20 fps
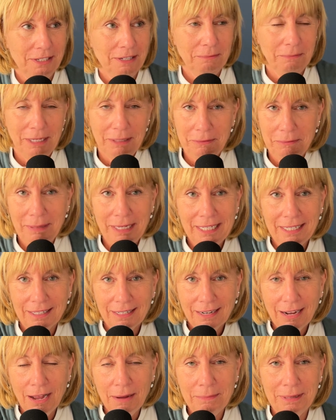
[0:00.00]
They're maybe making a
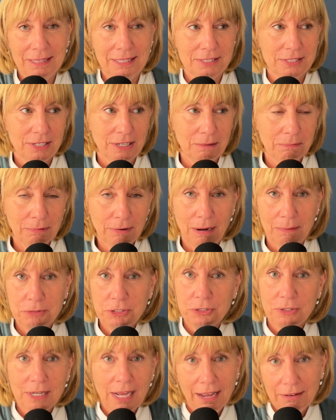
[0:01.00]
comment that's going to prompt
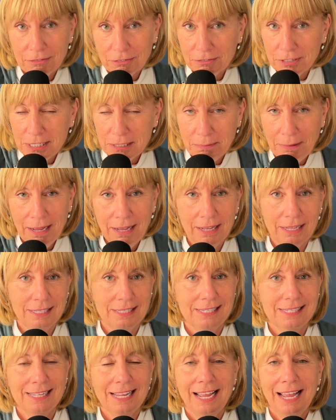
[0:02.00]
you to have a
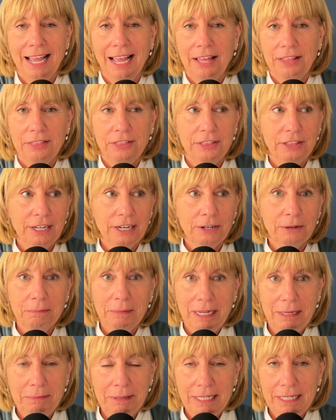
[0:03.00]
response. They're
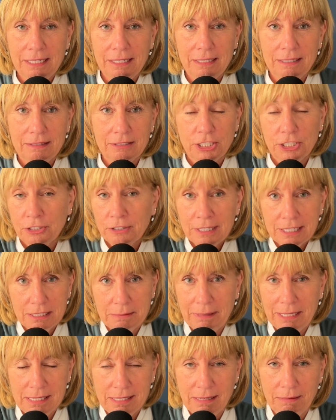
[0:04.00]
maybe curious
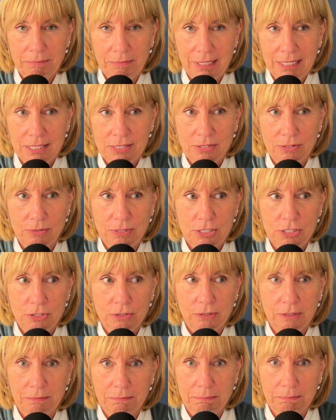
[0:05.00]
about something, so you
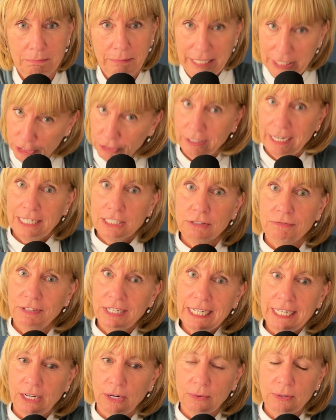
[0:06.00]
can make your next
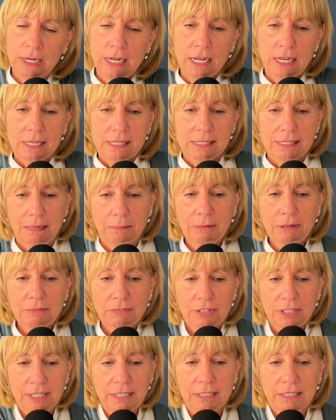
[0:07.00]
video. Some
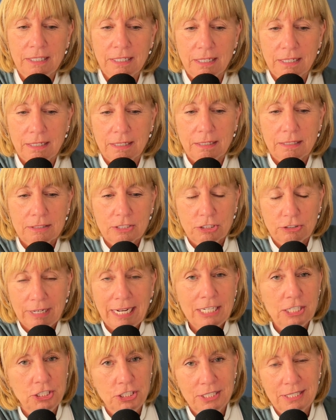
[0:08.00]
of the
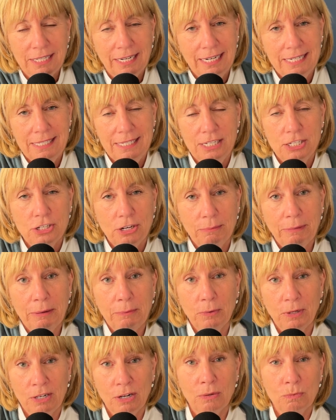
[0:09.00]
strategies that I teach on my
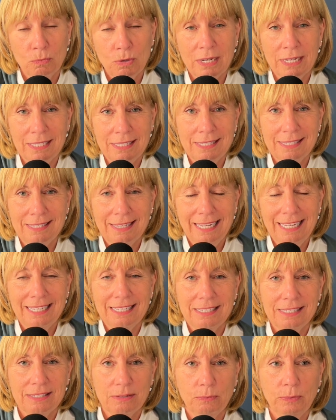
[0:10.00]
one-on-ones
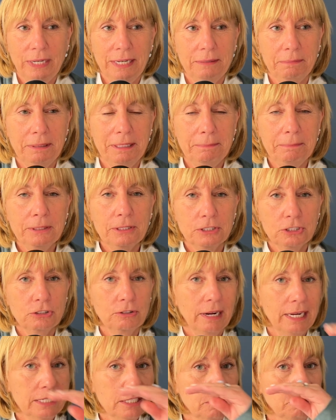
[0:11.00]
is when people are
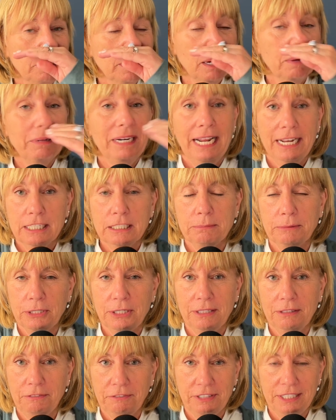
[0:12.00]
trying to become an expert
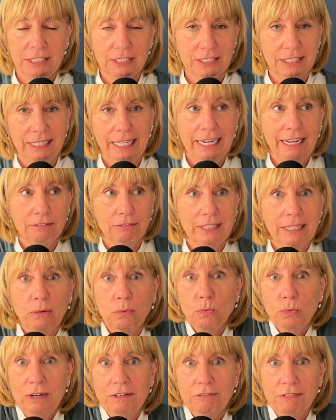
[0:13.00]
in a field and they have like
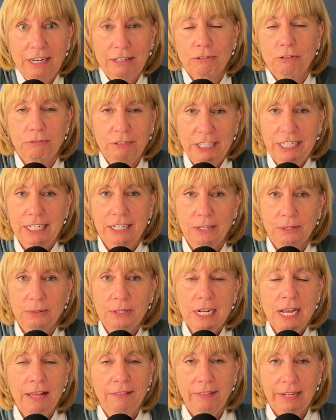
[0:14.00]
one viral video
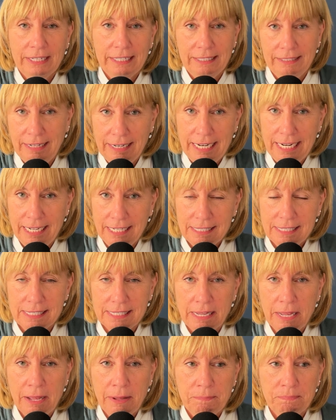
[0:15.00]
that hits.